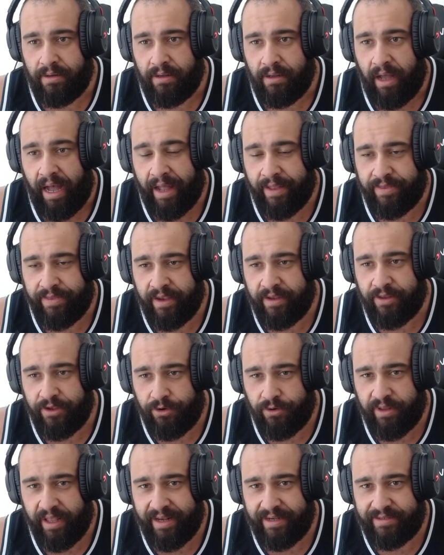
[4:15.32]
I think the
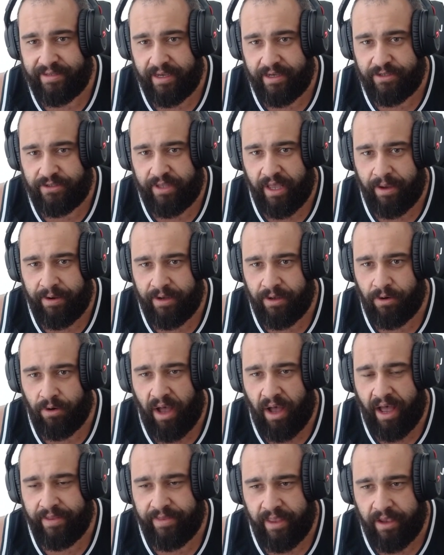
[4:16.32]
United States title,
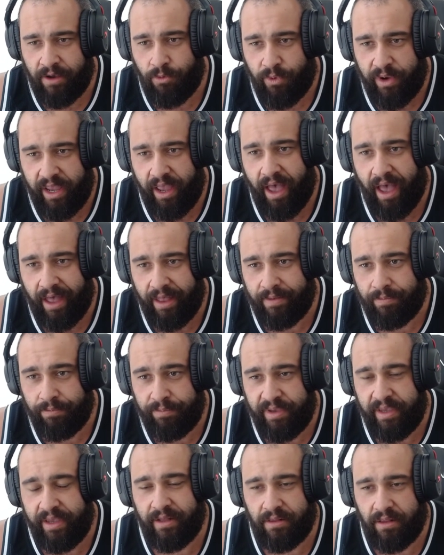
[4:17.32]
I think
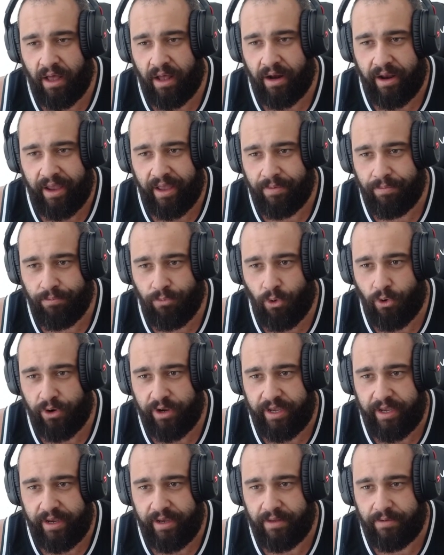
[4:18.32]
me and Lana had more
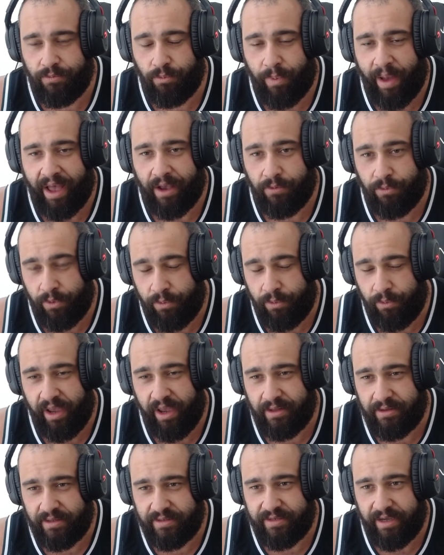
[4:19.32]
heat back when we
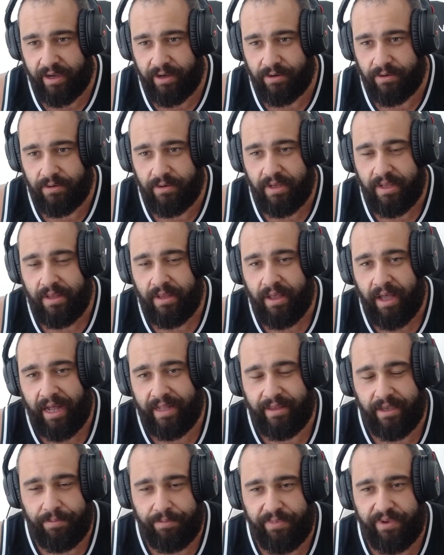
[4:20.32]
had the title. I
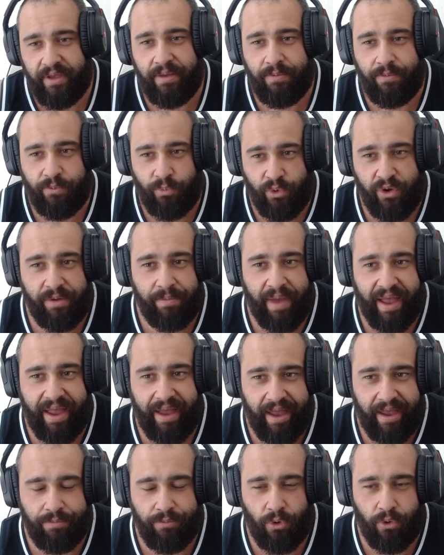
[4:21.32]
think we
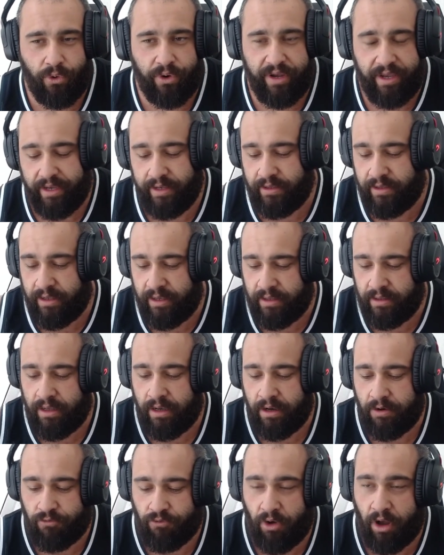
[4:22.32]
had more heat than
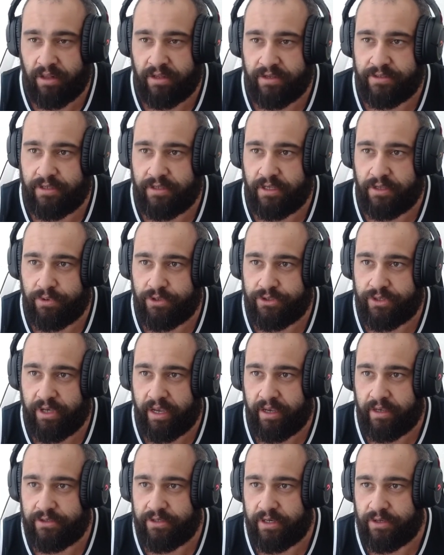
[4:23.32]
Rollins did with
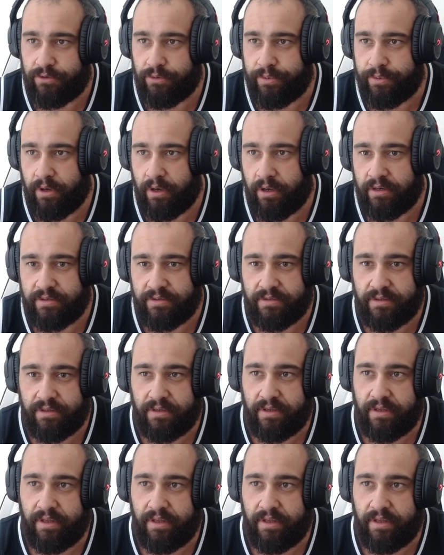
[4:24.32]
J&J, to be honest.